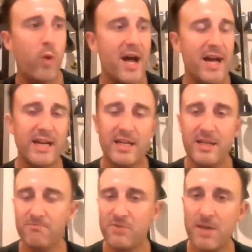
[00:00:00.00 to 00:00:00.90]

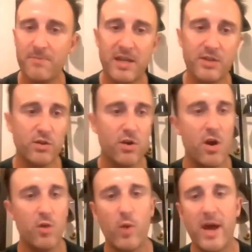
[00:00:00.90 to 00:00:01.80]
why some things are
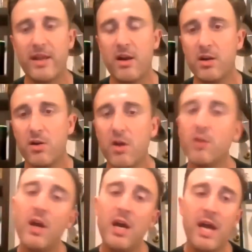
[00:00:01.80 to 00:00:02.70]
called, why they aren't called,